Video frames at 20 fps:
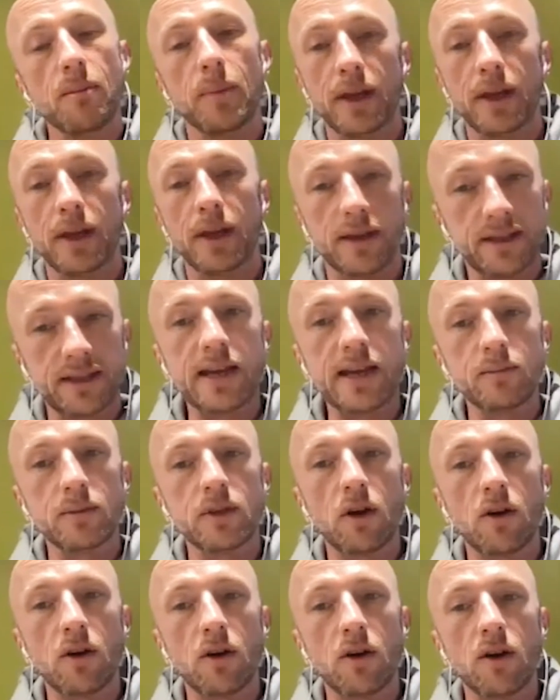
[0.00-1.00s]
but at the same
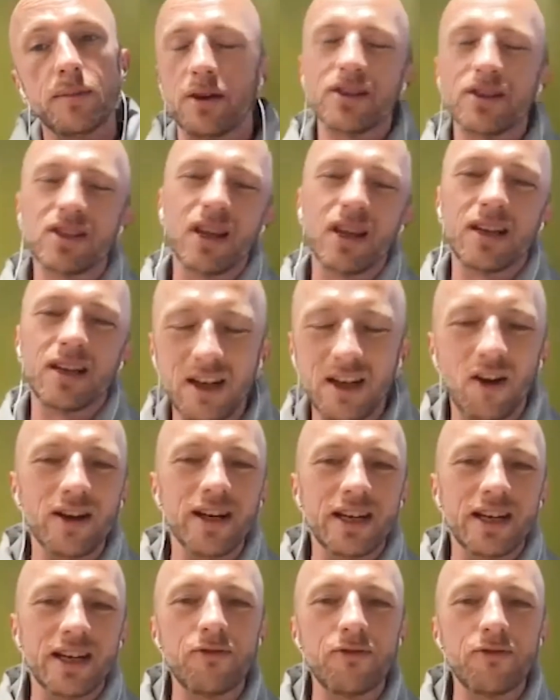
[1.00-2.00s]
time, it's
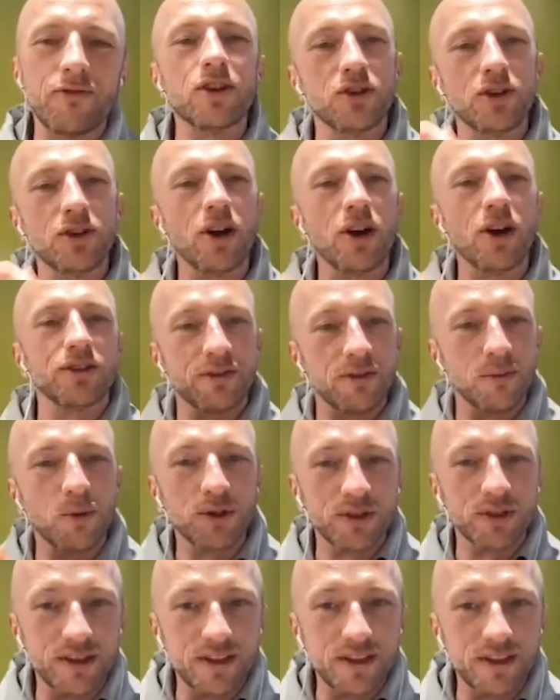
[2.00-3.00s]
slightly different because you can't tell them
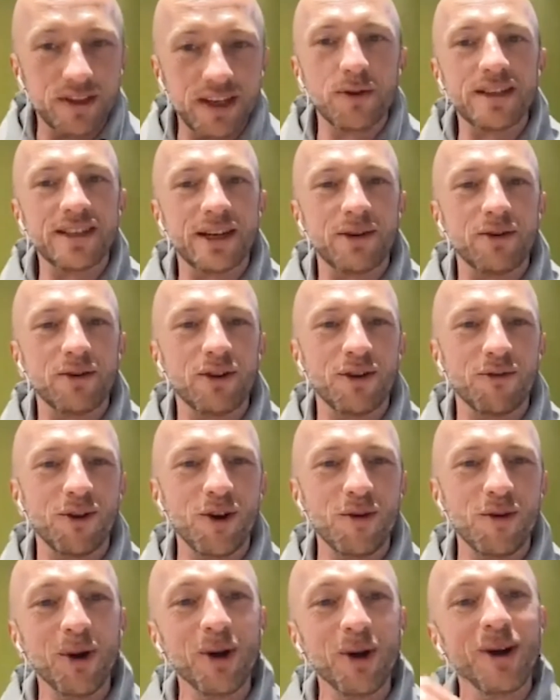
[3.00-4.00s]
what to say or they sound like a
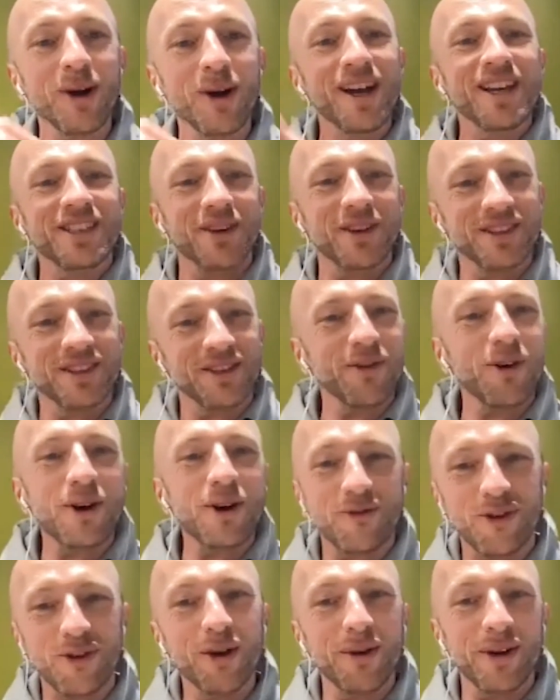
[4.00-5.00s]
robot. So it's a
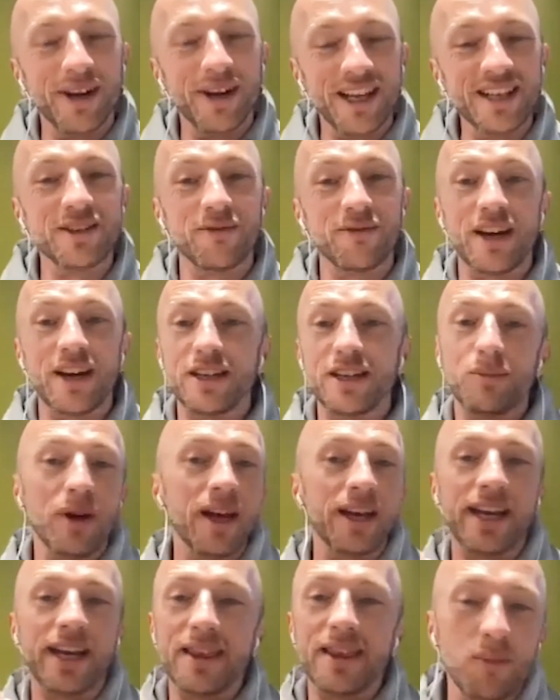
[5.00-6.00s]
very fluid interface,
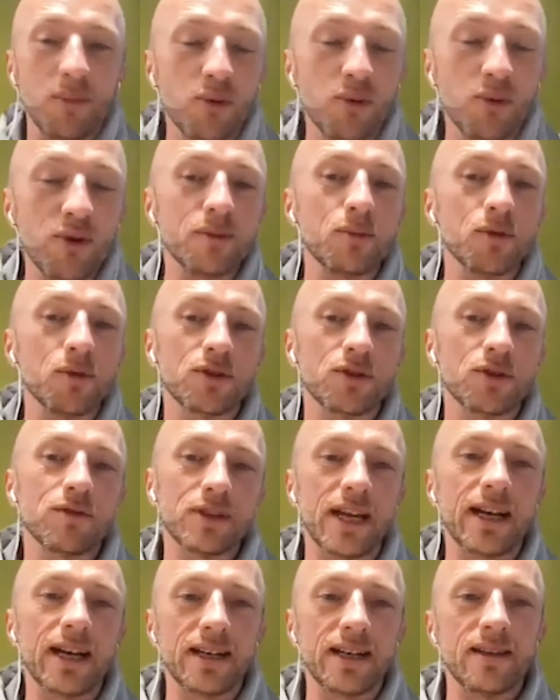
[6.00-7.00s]
but again, the principles are
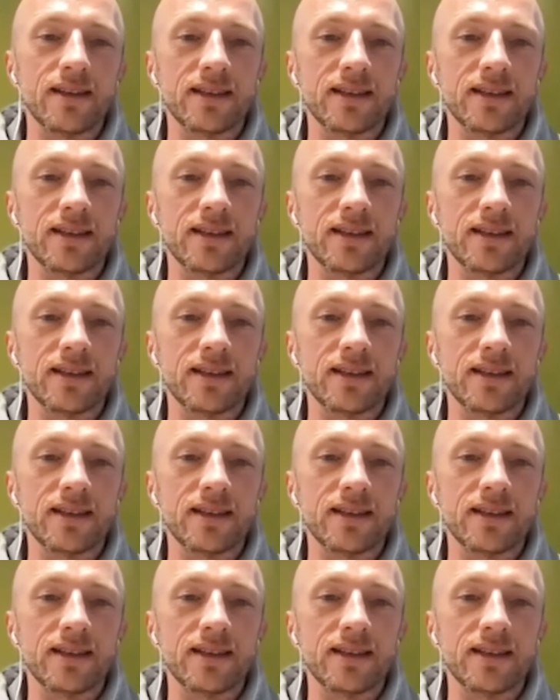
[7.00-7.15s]
exactly the